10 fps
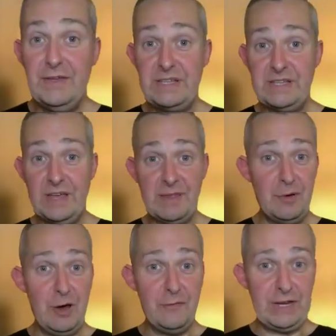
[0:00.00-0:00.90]
I think these are the
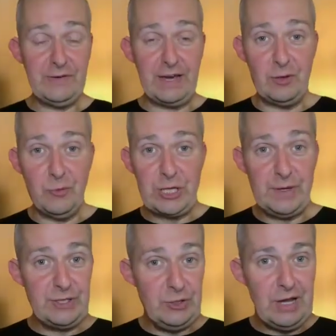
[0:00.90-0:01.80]
perfect final words.
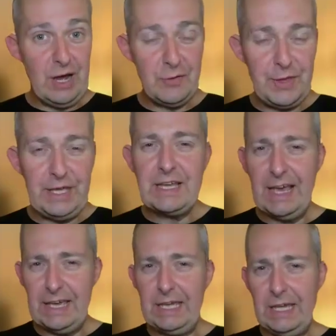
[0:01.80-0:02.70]
When you now think,
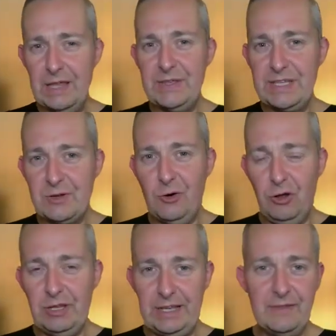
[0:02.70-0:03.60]
I hear this
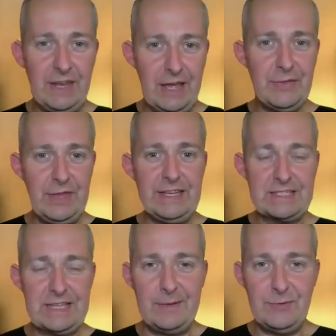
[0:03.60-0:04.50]
calling, then I think it's
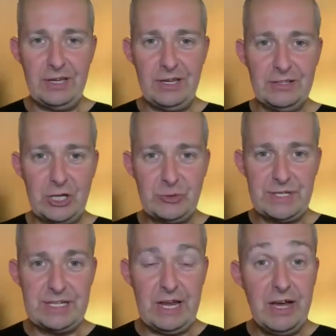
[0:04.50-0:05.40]
time to get in touch with
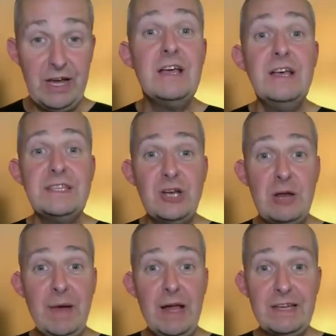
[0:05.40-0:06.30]
Sierra.
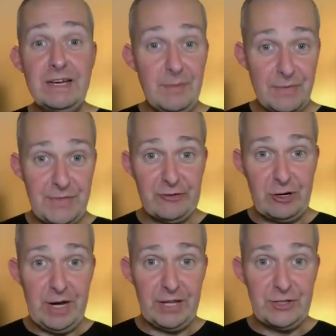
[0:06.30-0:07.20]
Sierra Melcher, thank you
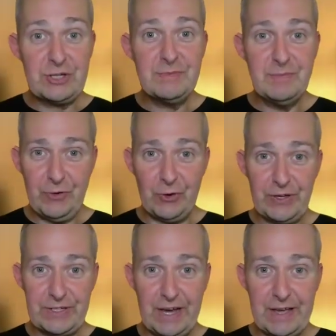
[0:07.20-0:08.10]
very much for
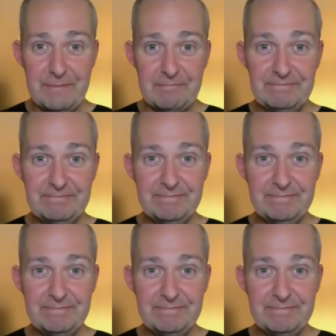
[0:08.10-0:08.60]
your time.